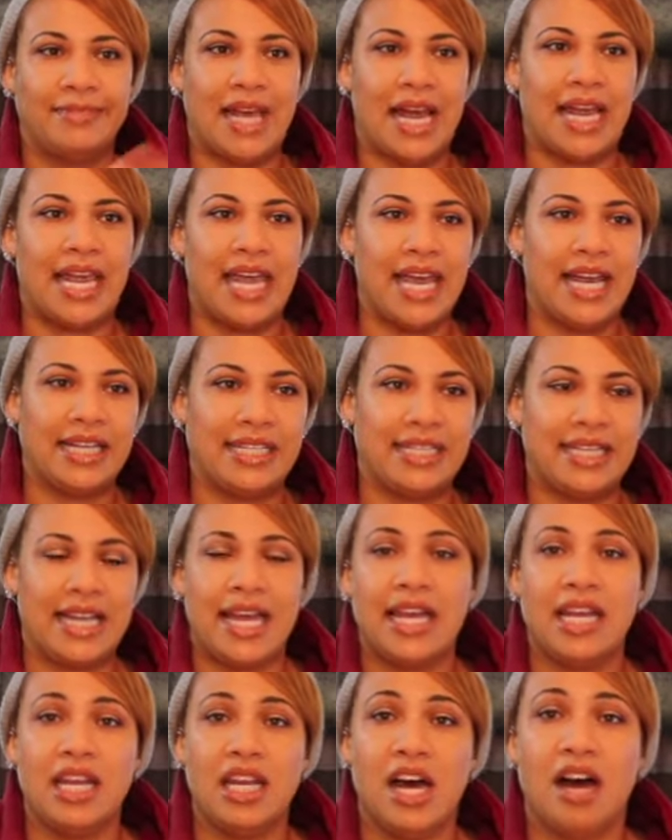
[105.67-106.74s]
can't
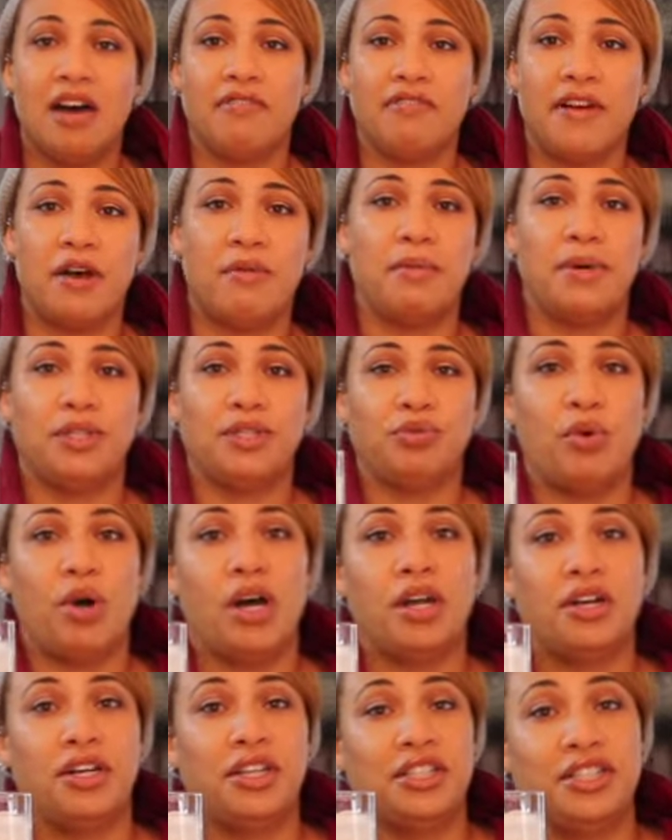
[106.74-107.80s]
say enough how much
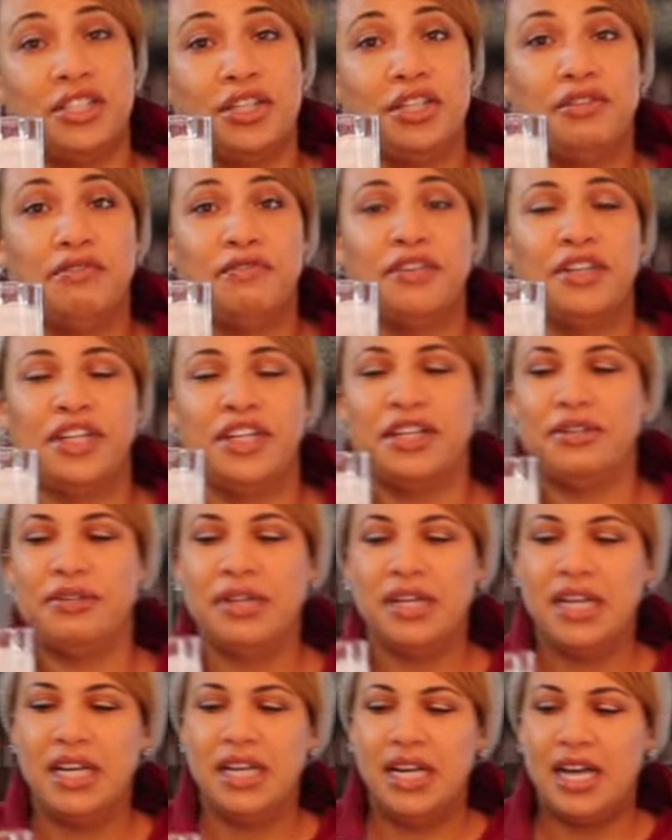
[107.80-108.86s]
water is good for you.
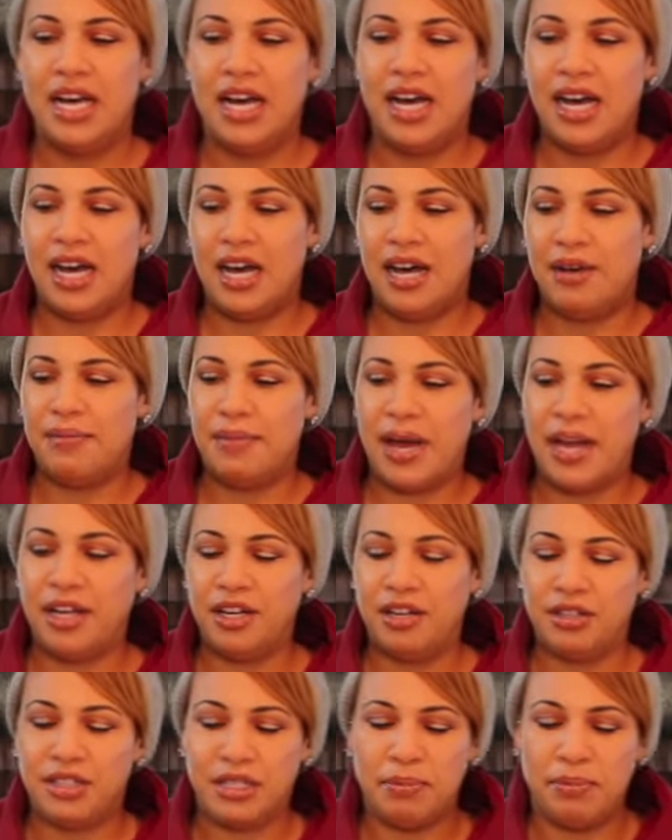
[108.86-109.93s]
I
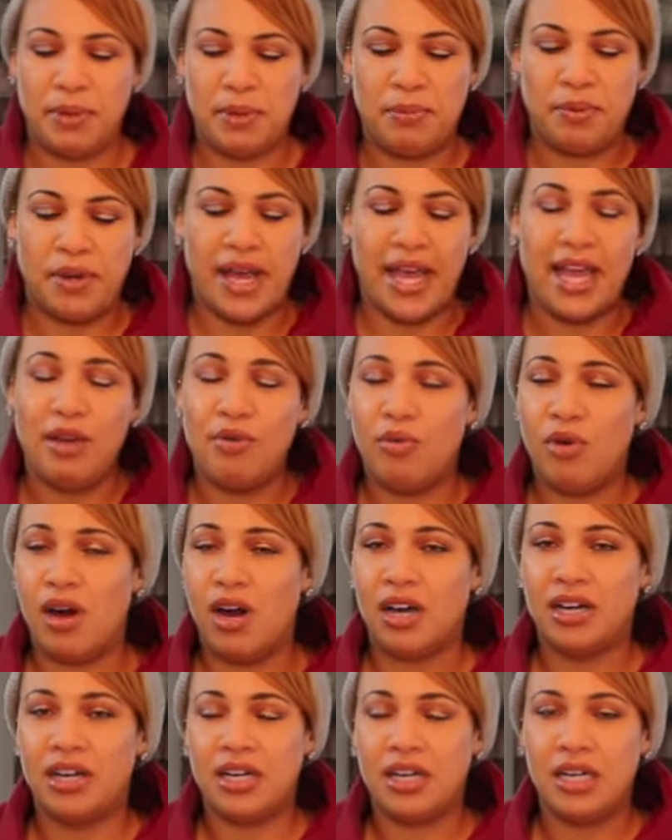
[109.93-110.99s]
know some people hate
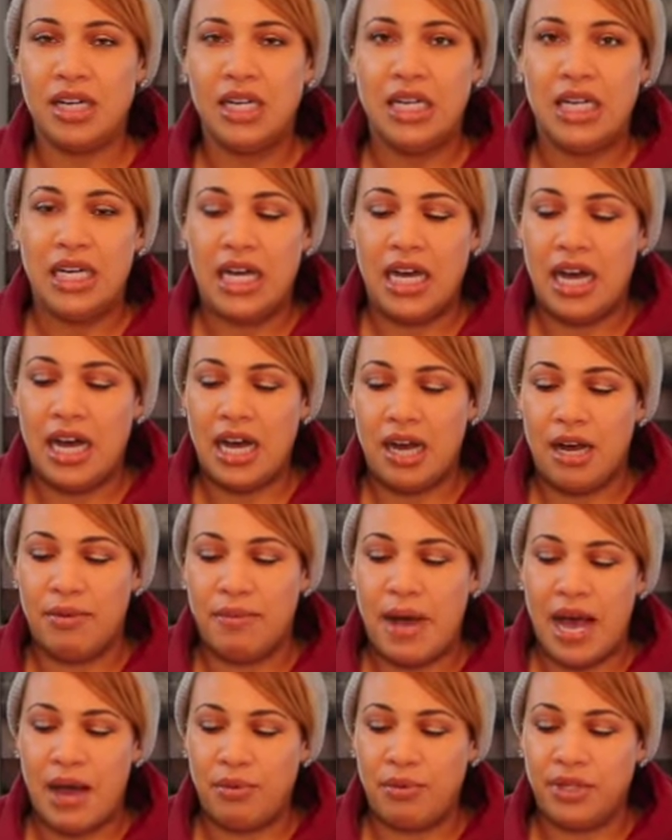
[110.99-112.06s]
water.
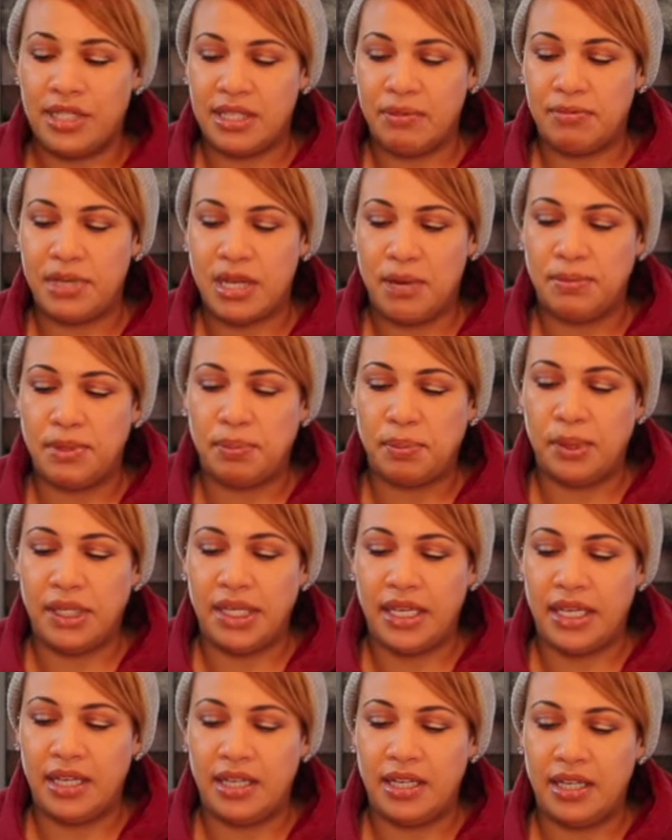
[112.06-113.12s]
I will sometimes put
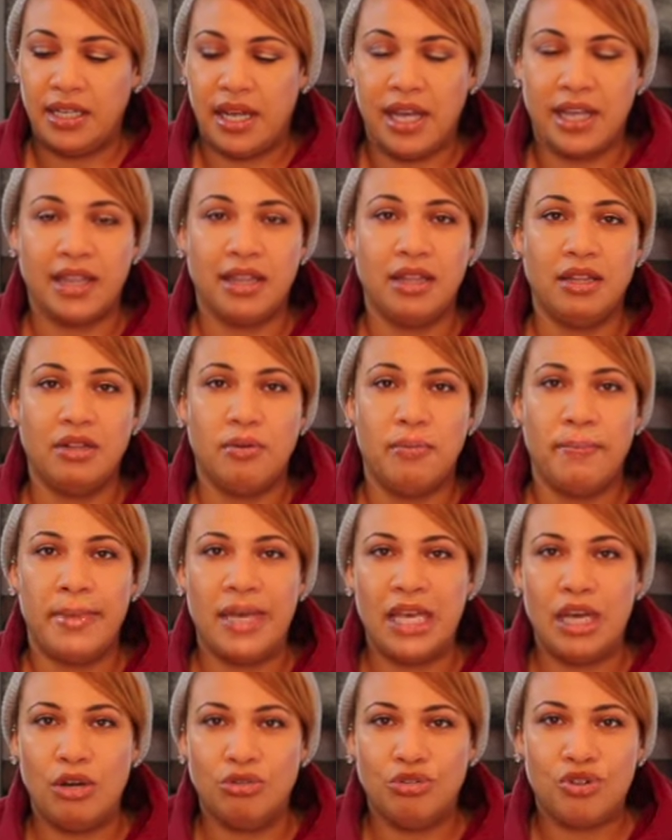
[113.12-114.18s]
in like the little
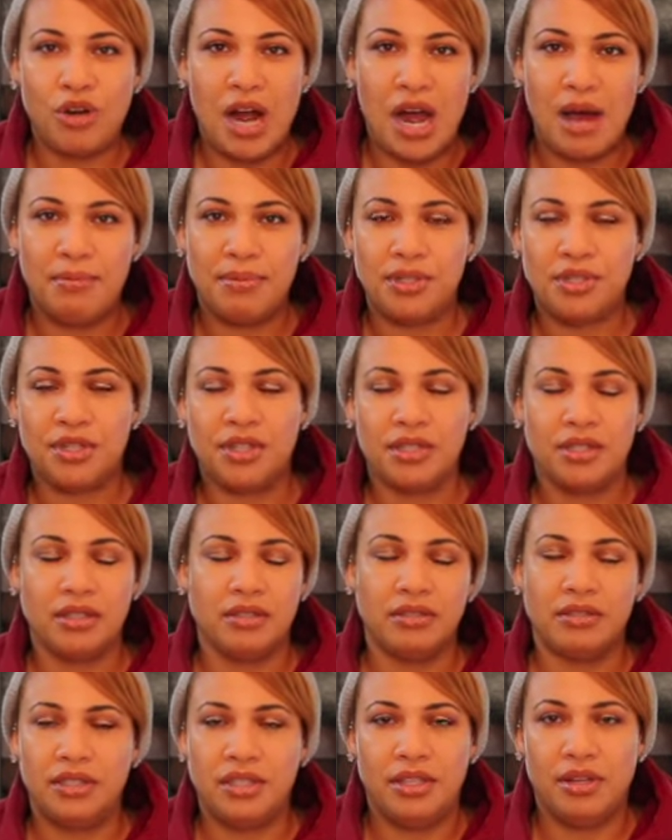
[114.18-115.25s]
Mio drops,
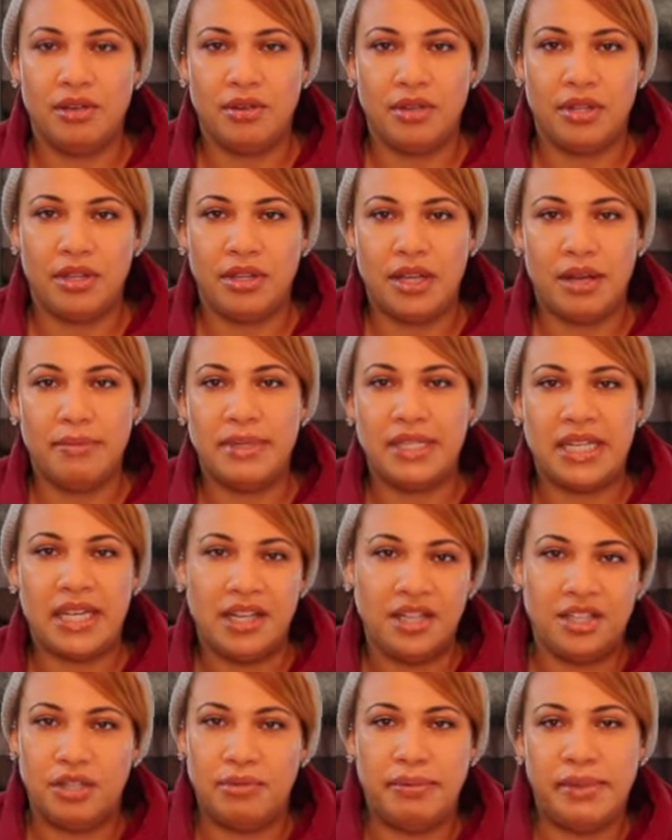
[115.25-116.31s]
or you know, the
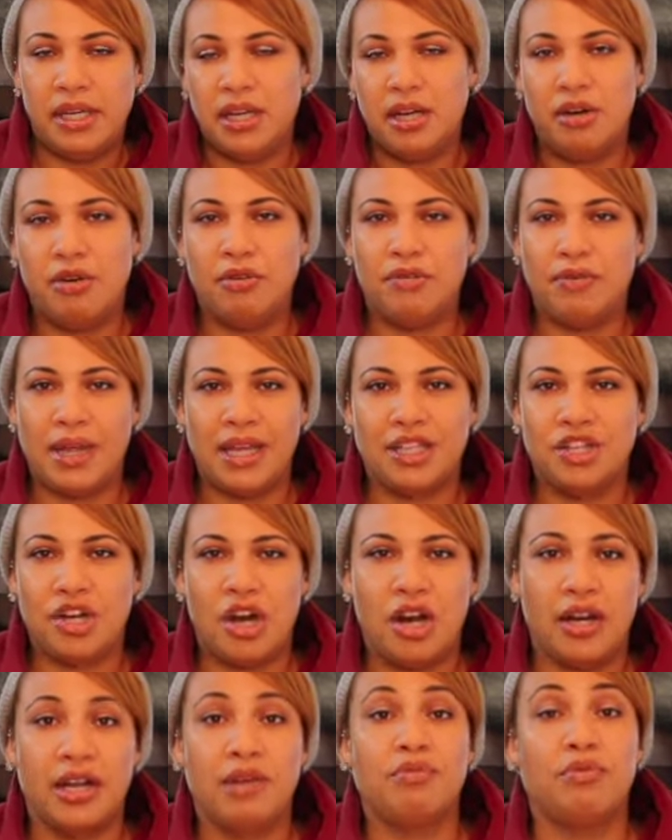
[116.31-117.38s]
imitation Mio, like
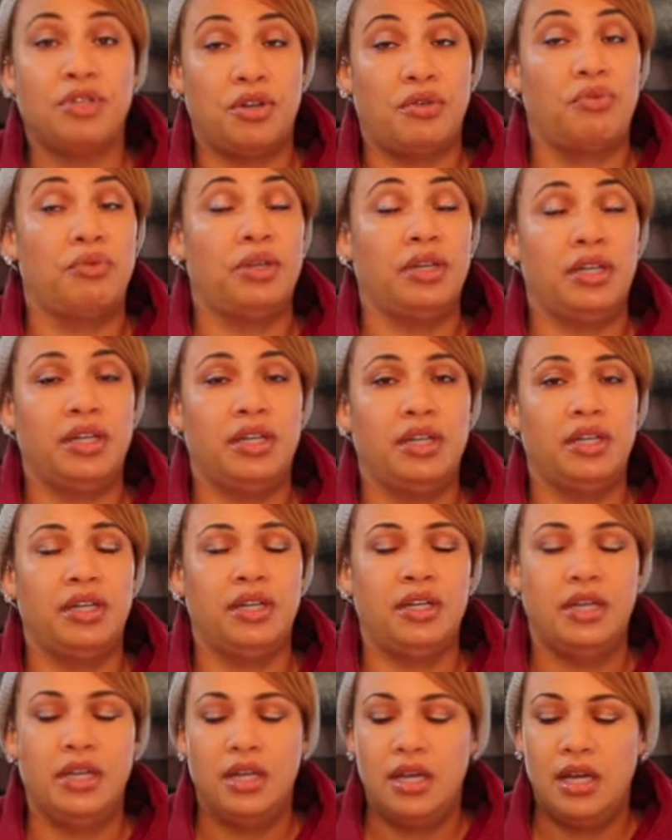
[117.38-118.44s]
Target, which are really
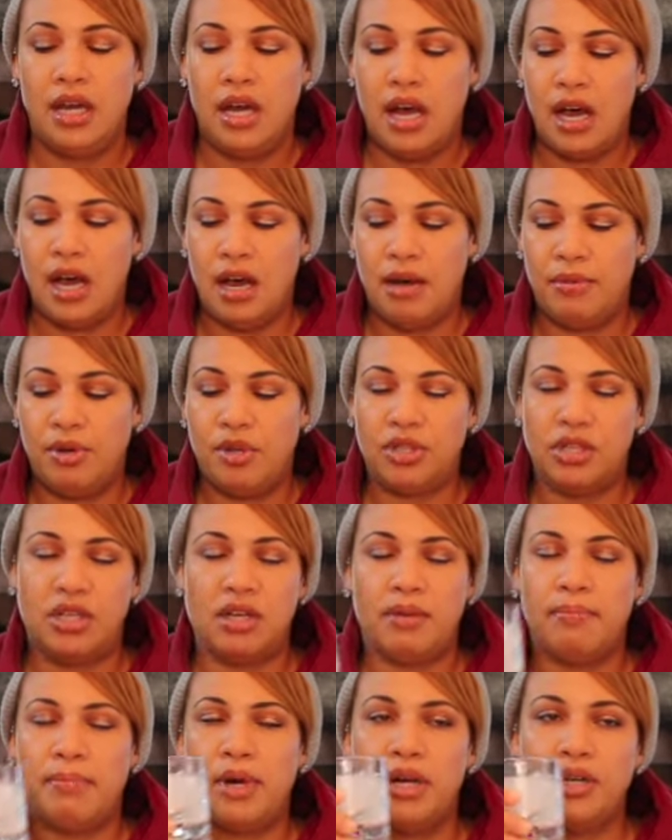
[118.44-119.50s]
good. Hold on,
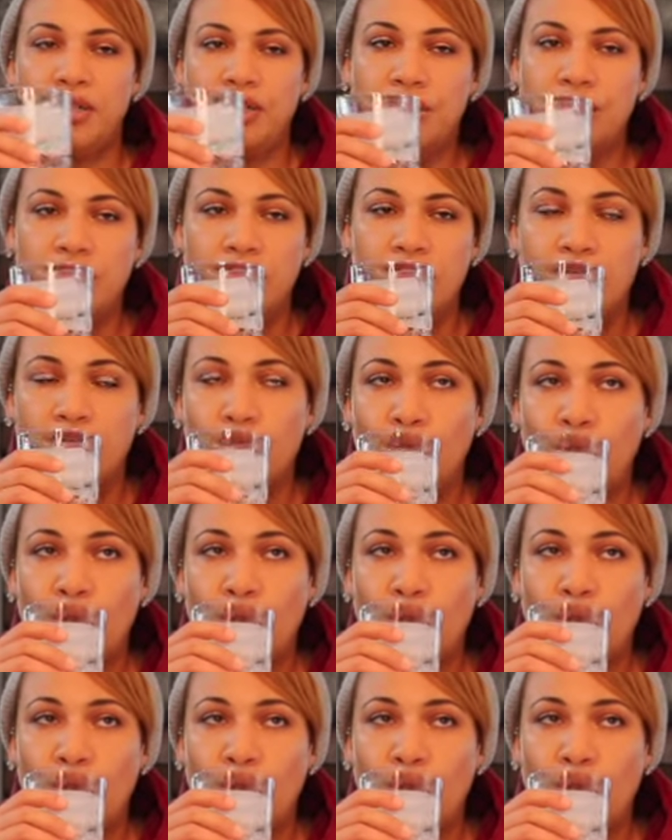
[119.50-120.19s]
I'm parched, hold